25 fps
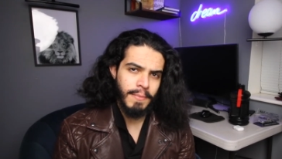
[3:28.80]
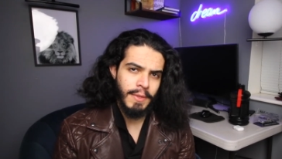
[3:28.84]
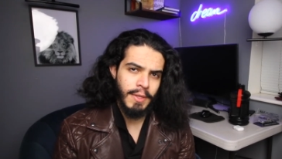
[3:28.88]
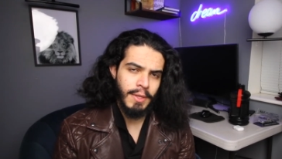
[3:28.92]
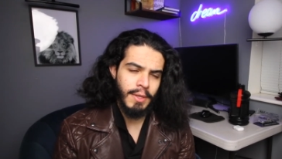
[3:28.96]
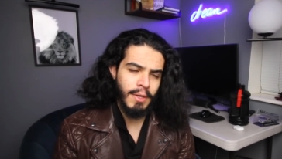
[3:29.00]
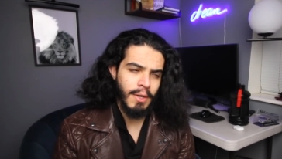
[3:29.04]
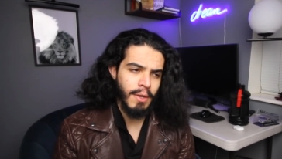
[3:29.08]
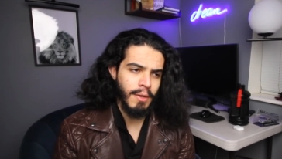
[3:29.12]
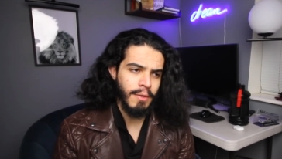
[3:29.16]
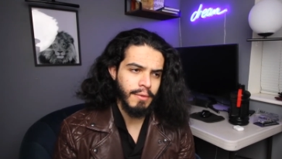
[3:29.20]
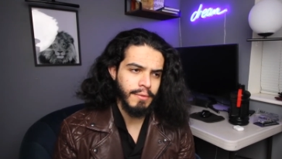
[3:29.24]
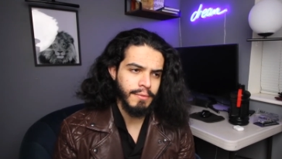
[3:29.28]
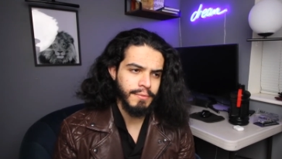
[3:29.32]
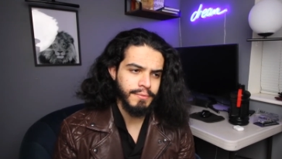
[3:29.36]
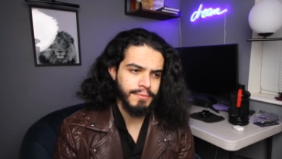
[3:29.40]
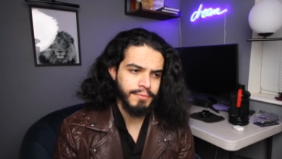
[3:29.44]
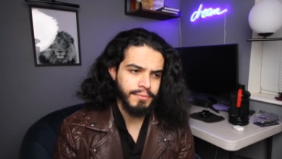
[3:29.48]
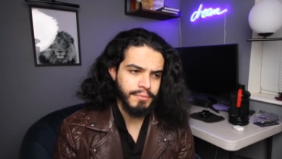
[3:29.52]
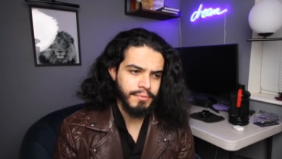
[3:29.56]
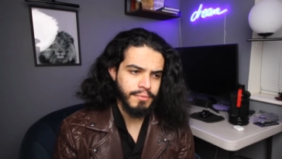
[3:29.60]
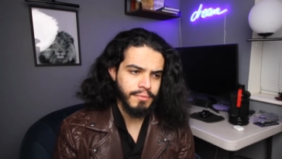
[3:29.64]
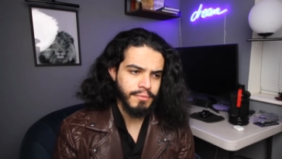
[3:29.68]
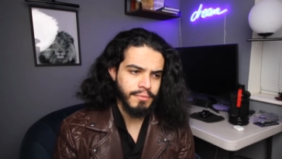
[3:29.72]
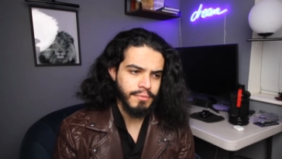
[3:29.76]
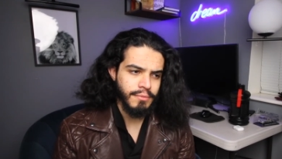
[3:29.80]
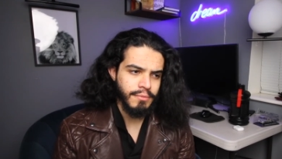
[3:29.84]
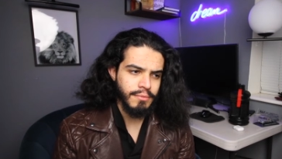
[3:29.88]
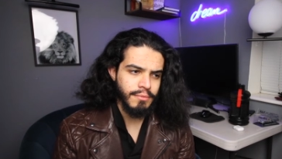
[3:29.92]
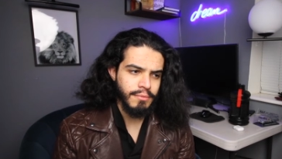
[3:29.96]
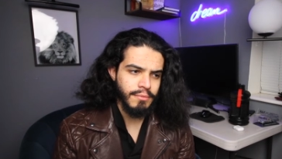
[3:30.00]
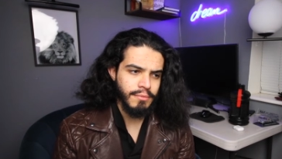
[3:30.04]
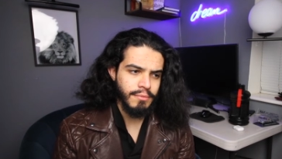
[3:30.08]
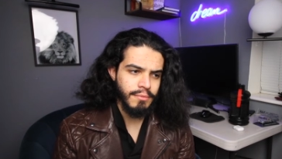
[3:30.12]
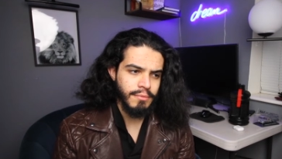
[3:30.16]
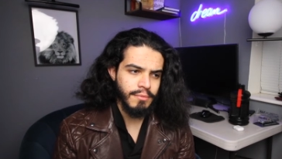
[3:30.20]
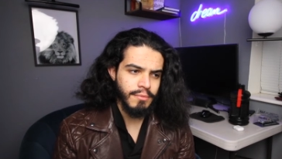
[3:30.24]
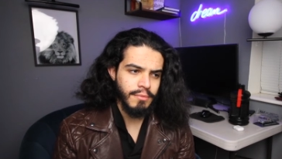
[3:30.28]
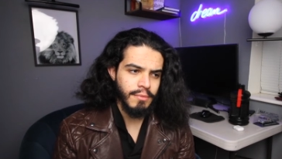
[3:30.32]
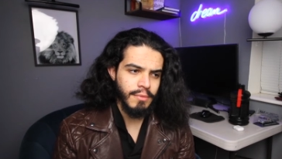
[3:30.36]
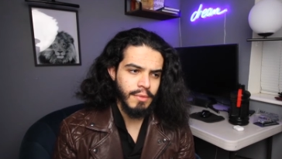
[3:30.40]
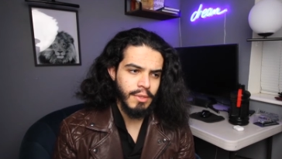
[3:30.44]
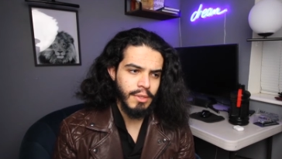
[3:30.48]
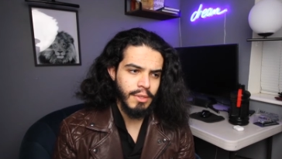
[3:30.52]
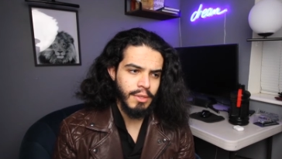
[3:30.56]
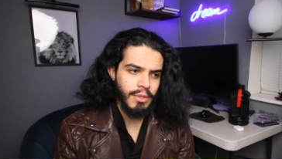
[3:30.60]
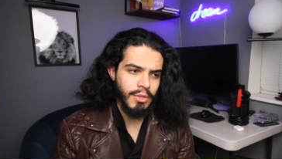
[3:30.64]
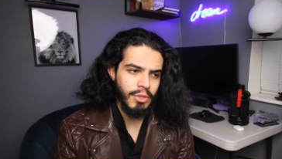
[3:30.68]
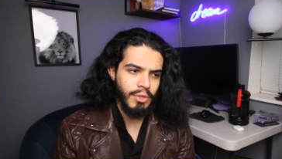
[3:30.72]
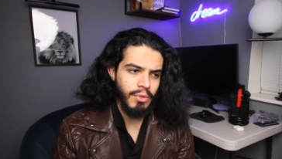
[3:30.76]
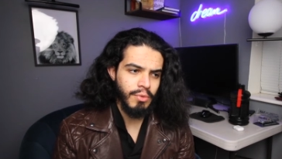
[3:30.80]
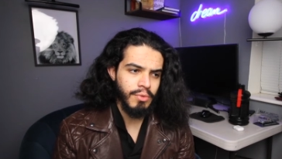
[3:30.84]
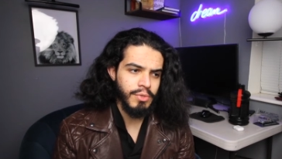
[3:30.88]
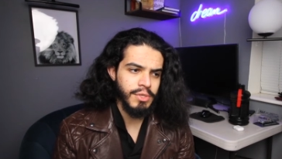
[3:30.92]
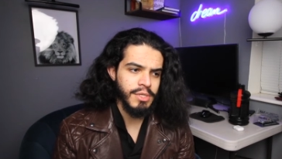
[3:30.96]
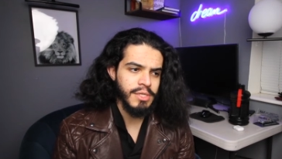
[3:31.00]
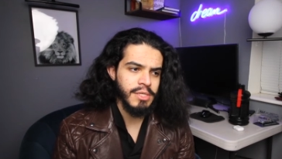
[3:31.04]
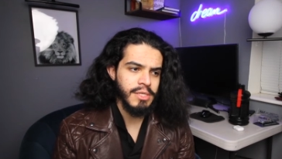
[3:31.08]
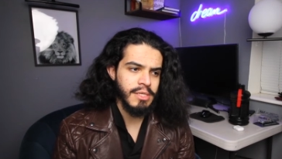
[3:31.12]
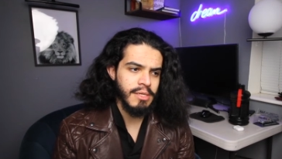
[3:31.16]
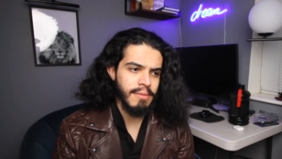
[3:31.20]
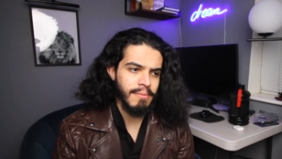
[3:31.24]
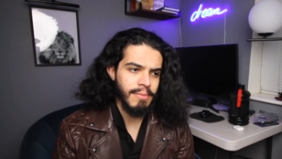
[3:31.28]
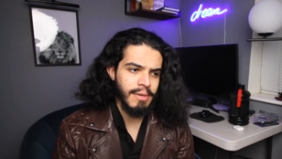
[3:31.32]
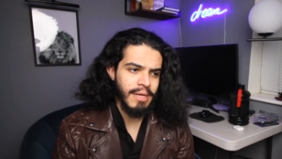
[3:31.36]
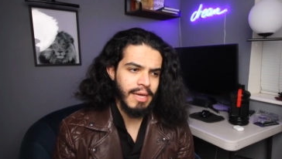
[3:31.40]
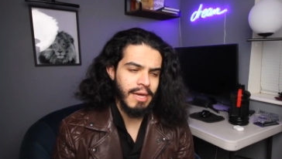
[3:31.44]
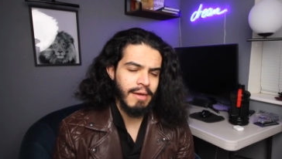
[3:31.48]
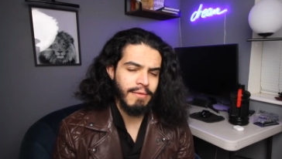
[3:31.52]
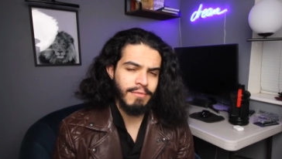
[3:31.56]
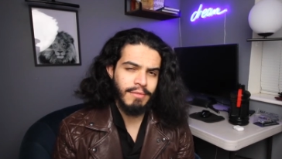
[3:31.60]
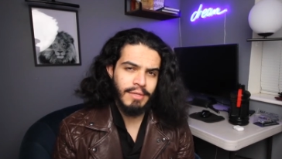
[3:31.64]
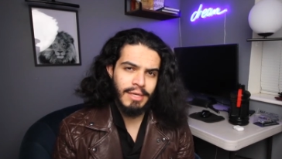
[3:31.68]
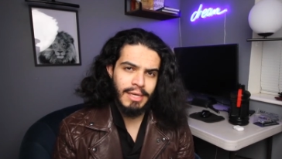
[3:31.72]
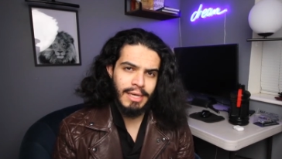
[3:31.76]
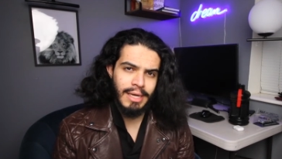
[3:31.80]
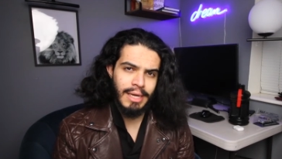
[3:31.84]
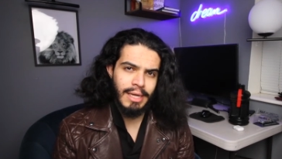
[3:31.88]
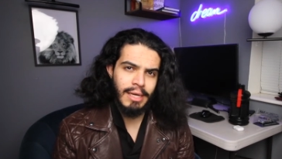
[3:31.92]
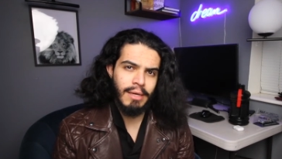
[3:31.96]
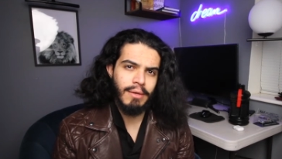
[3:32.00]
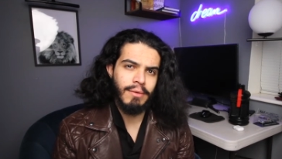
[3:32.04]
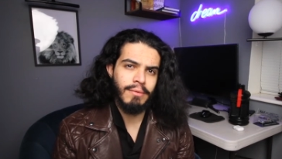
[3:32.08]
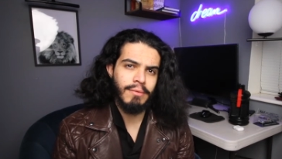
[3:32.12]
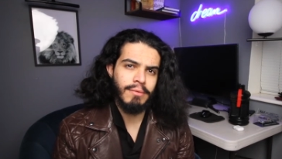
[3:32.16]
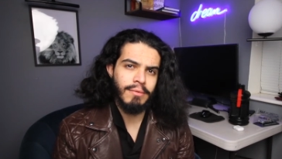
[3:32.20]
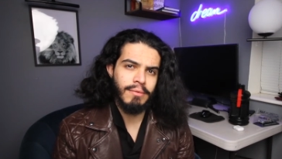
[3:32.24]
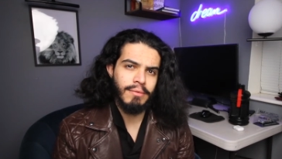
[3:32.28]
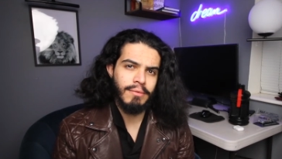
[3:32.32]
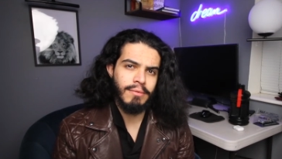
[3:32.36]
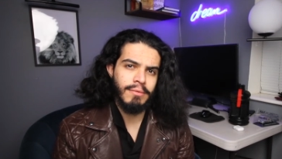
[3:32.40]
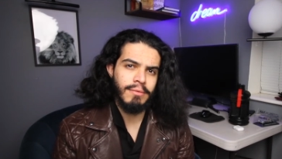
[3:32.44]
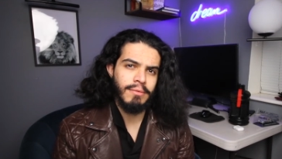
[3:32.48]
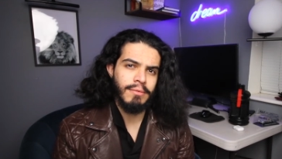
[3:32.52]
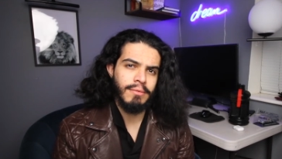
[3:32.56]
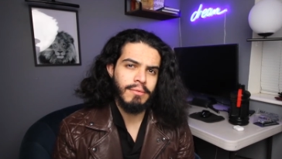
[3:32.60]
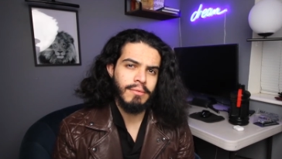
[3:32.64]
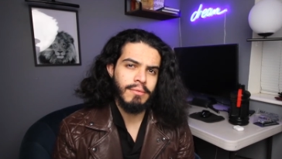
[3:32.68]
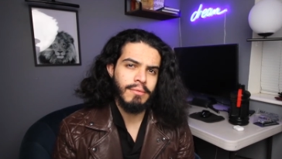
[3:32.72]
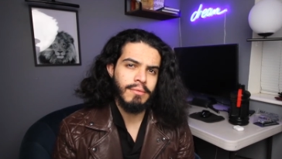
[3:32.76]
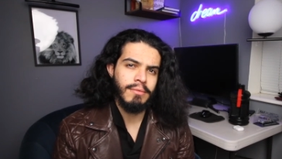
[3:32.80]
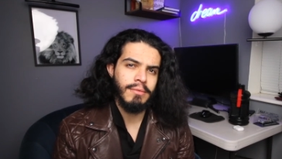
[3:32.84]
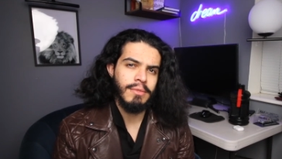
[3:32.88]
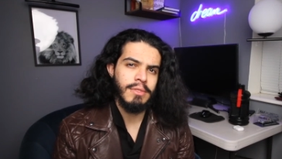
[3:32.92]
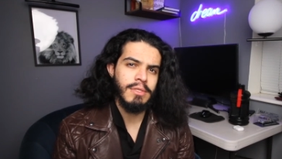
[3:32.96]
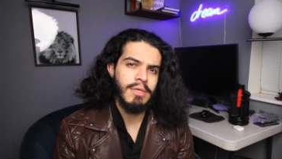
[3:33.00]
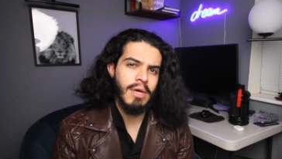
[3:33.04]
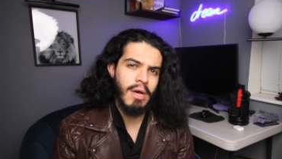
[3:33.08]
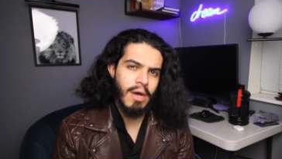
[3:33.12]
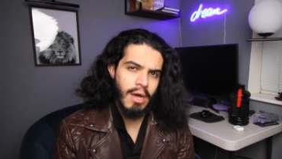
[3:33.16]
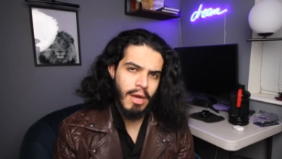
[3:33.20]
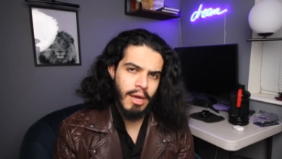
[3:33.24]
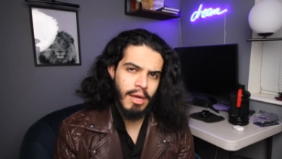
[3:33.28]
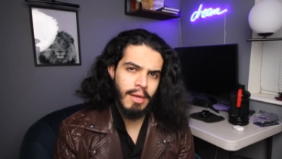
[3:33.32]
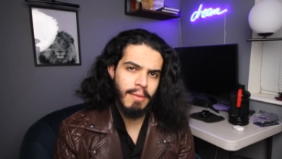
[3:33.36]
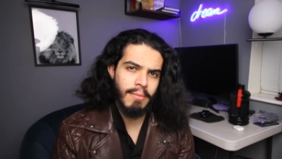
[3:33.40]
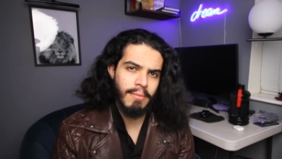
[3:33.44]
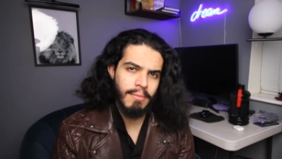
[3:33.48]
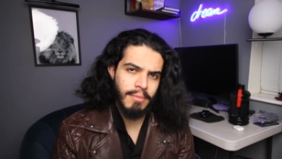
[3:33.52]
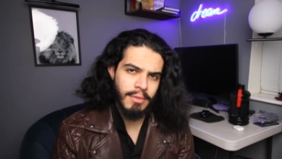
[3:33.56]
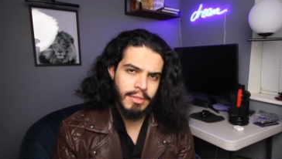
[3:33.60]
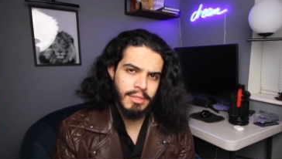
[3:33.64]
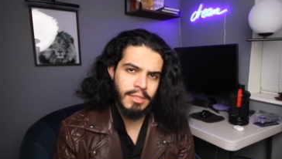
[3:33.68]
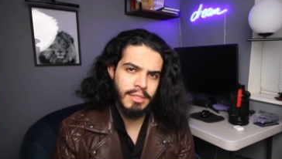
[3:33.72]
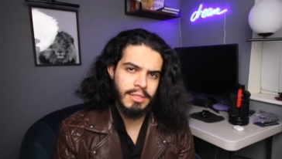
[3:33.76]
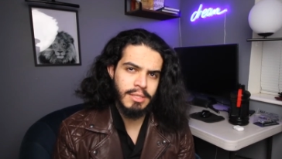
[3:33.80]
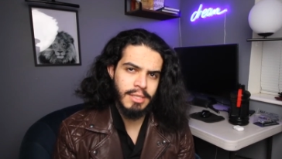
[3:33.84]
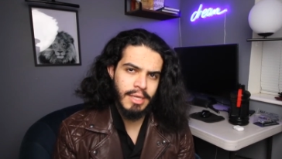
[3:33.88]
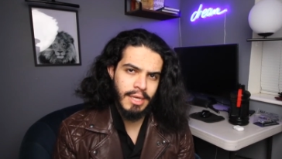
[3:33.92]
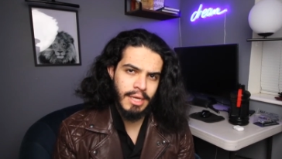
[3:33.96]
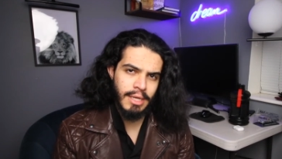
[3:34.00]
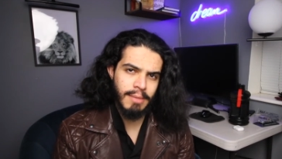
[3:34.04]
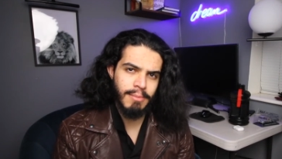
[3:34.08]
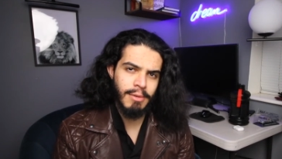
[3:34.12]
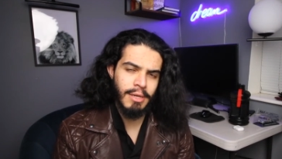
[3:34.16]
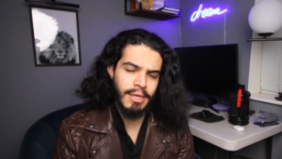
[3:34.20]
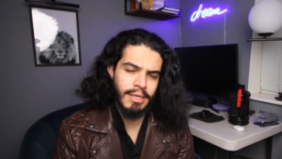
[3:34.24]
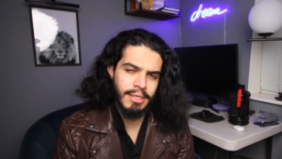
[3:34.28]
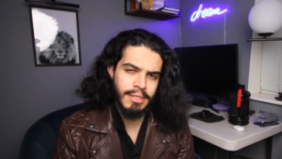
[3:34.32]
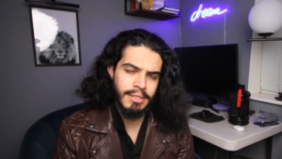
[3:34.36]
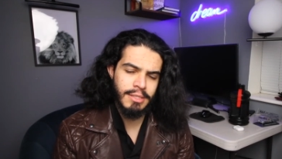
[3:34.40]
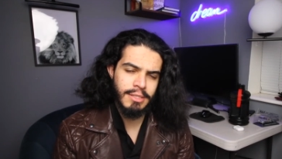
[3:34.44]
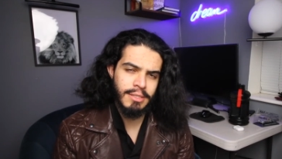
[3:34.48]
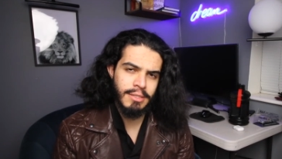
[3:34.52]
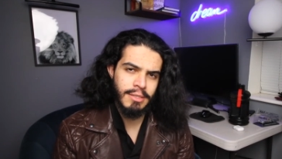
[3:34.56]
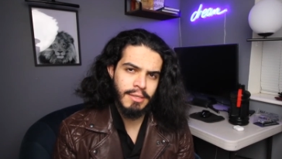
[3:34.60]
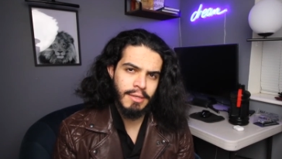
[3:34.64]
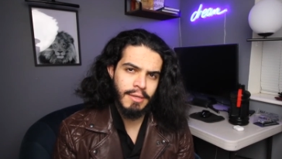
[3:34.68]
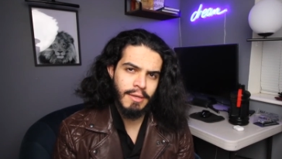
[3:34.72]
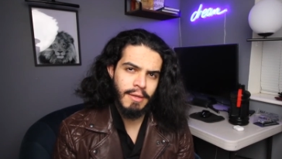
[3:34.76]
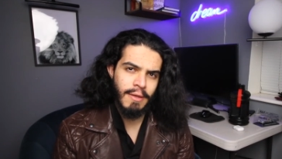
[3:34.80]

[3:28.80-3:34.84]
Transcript: you know, you just simply have to allow time to take place.